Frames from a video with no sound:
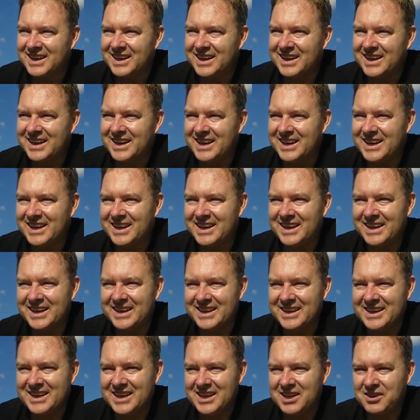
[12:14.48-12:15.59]

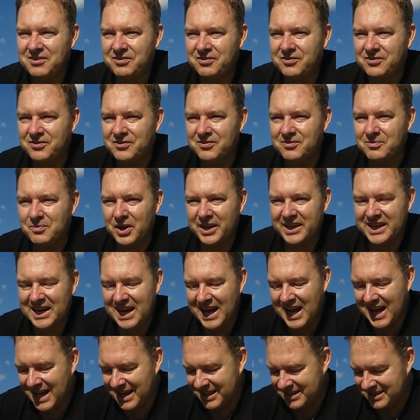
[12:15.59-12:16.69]
If my
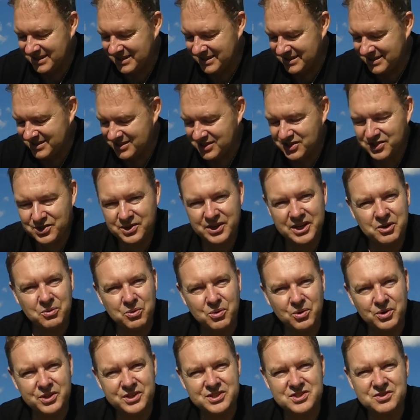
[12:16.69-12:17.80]
card is
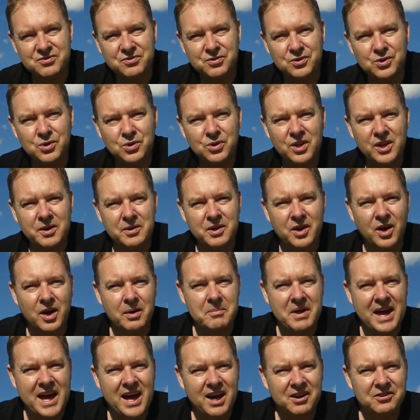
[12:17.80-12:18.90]
3/4 full and
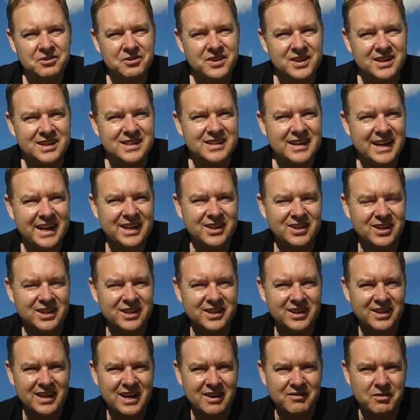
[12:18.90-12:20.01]
I'm out for the day and I
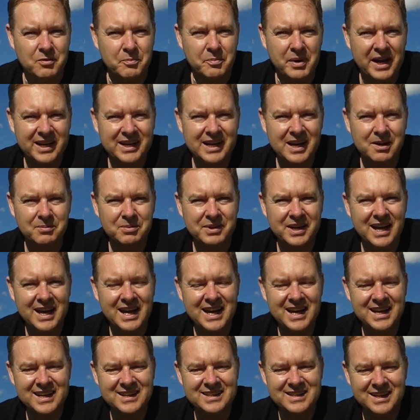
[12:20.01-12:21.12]
don't have a backup
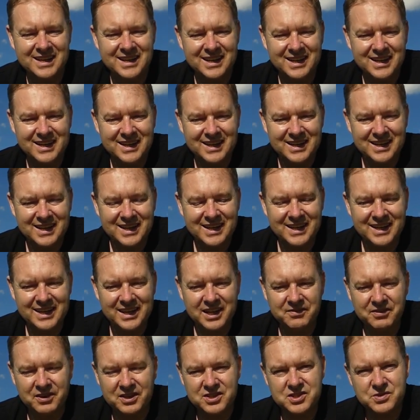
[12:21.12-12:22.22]
card,
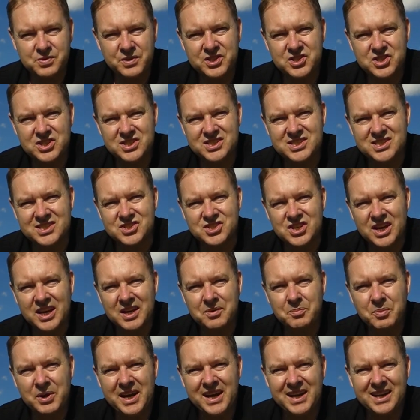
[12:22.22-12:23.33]
if I switch it to
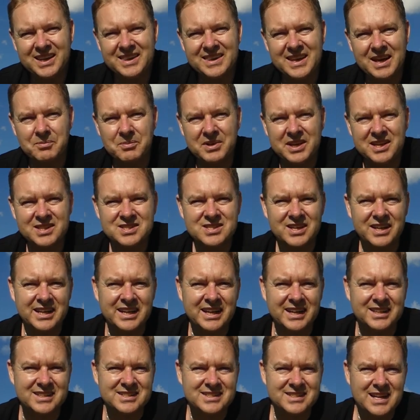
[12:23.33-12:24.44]
JPEG, that means I
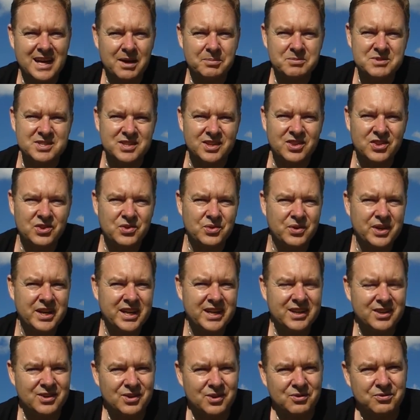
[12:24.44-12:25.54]
get up to
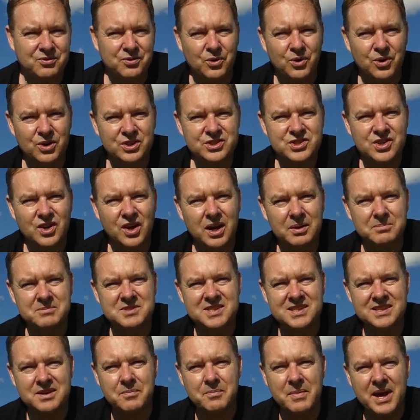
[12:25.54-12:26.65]
3 or 4 times
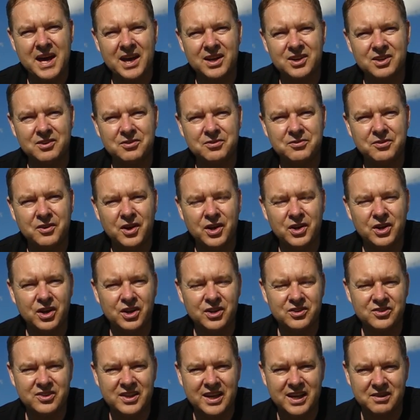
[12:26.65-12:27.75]
the amount of
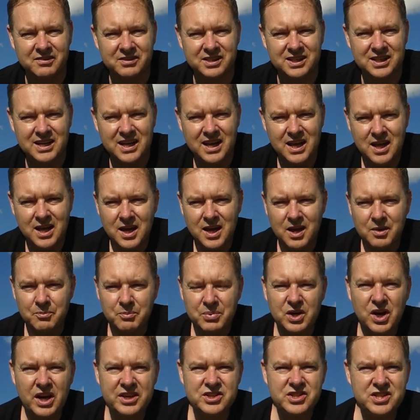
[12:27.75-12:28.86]
photos out of it.
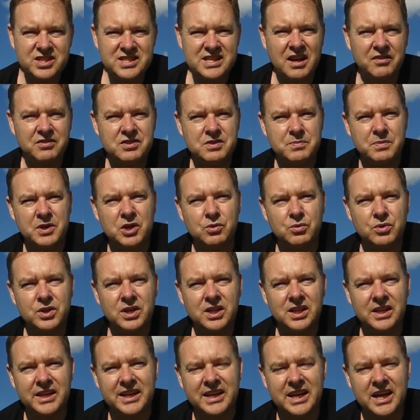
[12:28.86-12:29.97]
But I just have to be
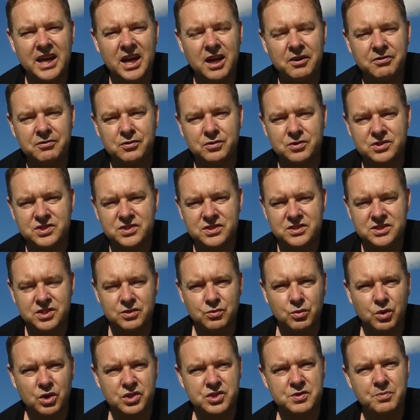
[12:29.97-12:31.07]
really careful to
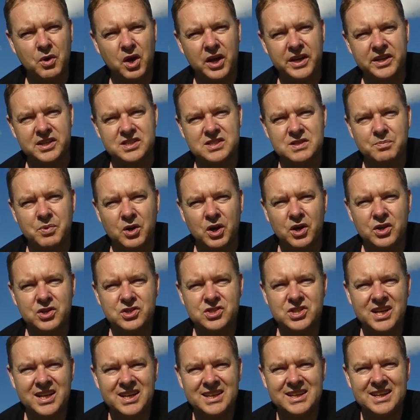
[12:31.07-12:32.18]
watch my
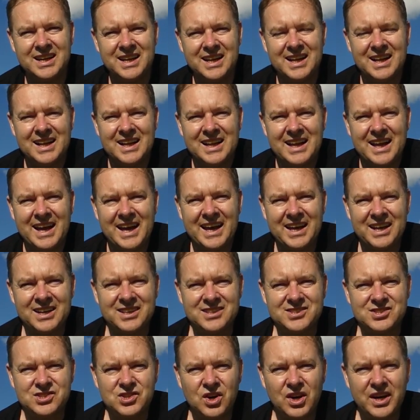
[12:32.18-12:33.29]
exposure
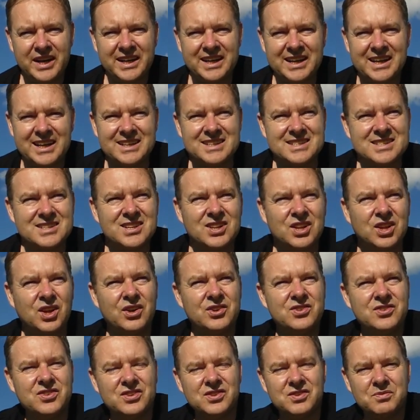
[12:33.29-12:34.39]
and try and get as
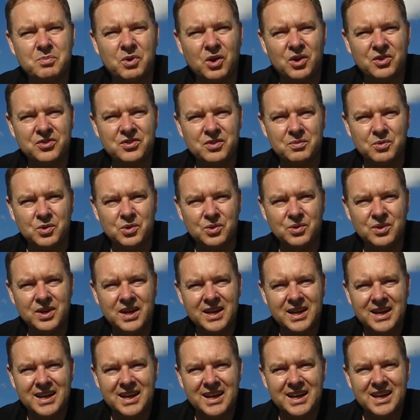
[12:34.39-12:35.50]
close as possible.
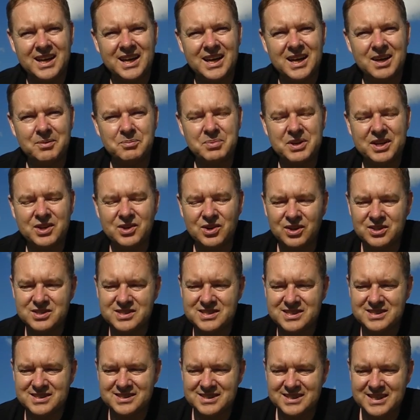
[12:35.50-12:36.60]

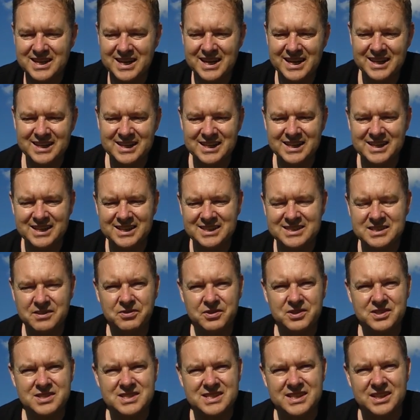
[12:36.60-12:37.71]
Because, yeah, the
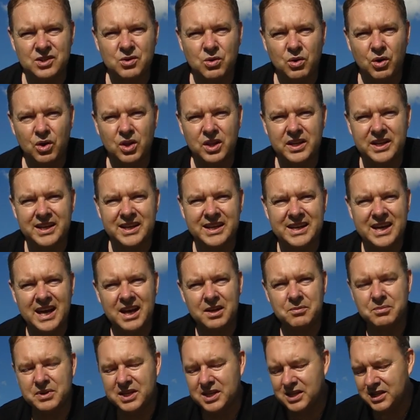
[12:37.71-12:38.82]
difference in quality
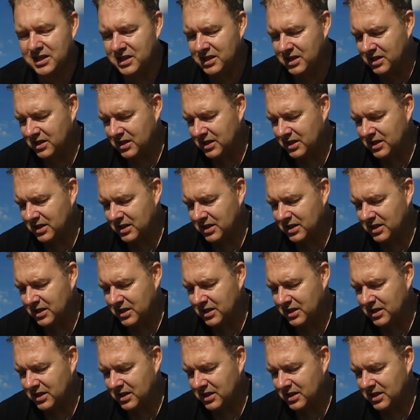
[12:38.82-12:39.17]
can be